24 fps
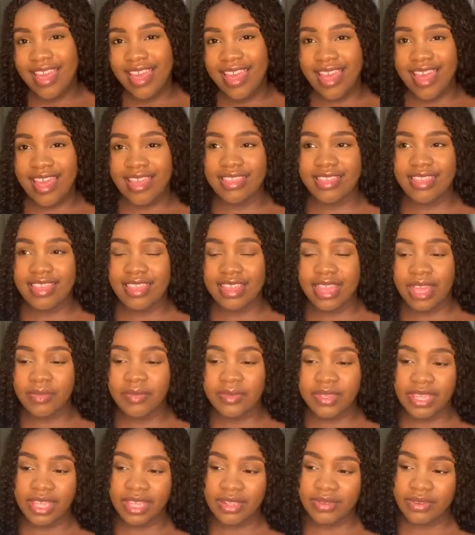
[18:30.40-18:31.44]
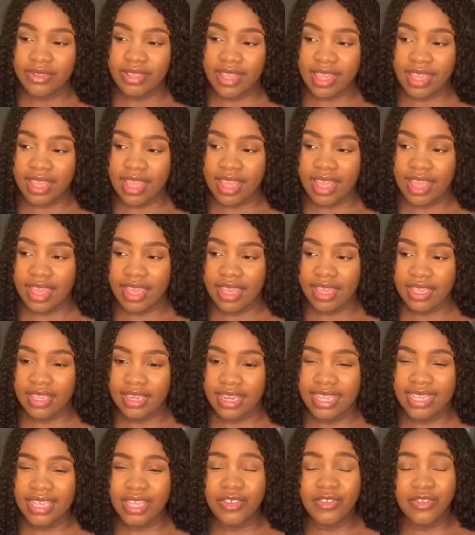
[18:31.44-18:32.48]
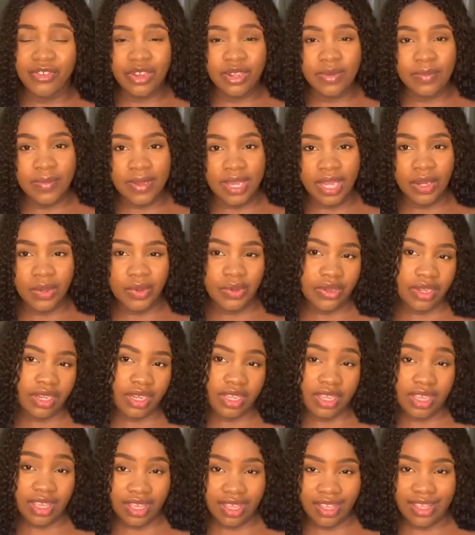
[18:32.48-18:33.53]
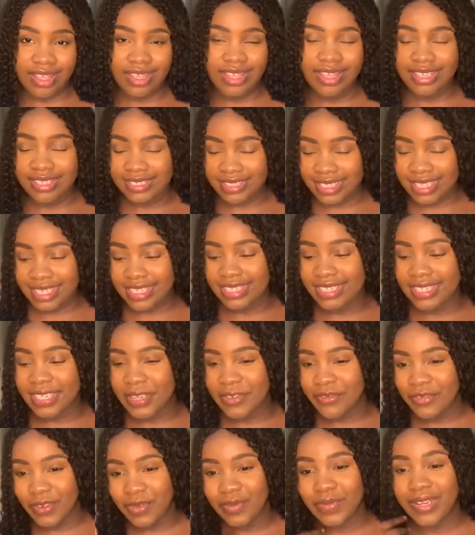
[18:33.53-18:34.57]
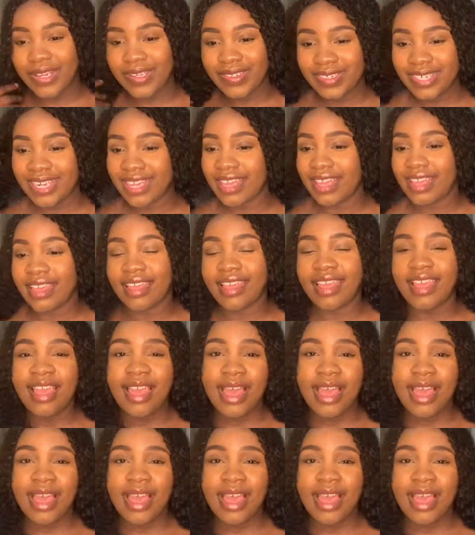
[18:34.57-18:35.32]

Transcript: and then I meet another guy, like a rebound. Yeah, exactly, a rebound guy.